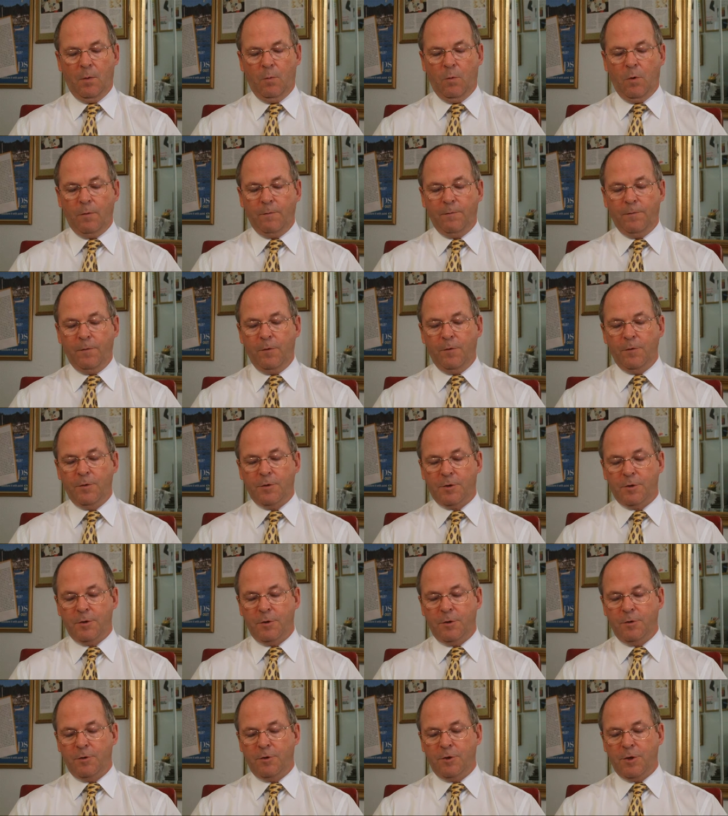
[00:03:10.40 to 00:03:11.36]
What foods
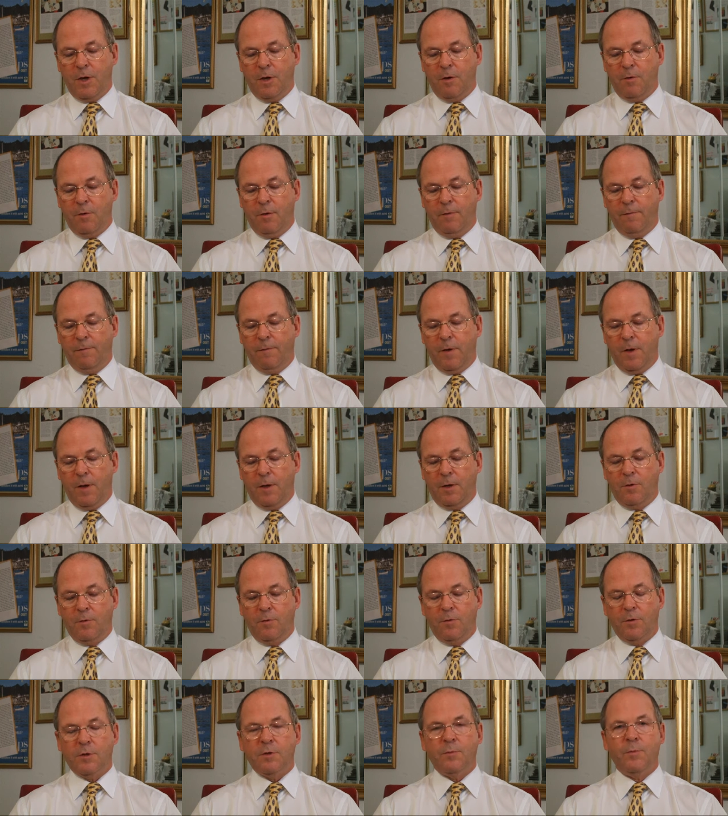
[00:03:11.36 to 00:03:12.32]
do you generally
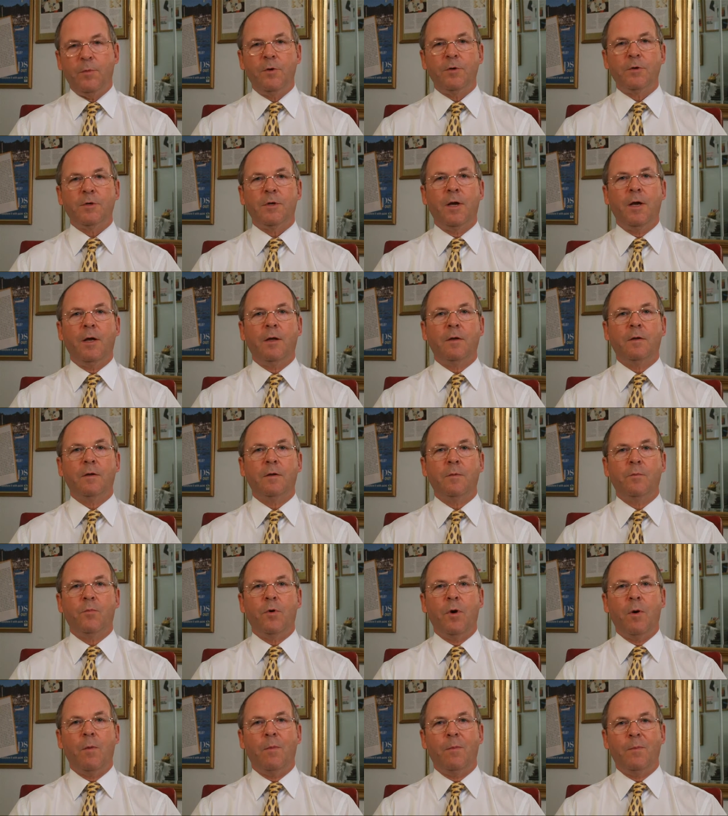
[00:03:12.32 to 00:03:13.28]
find cause the most health
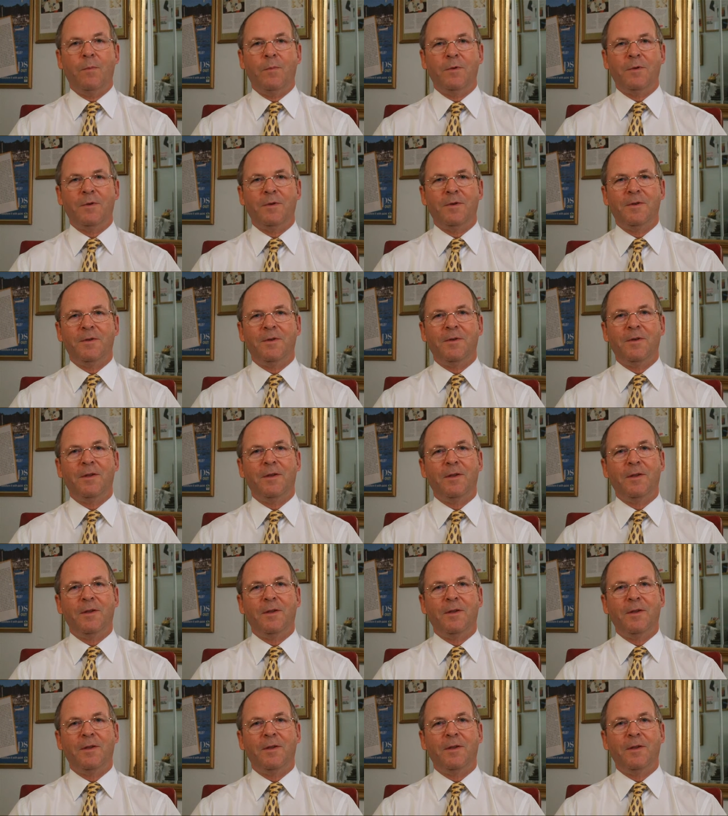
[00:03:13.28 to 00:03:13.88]
problems?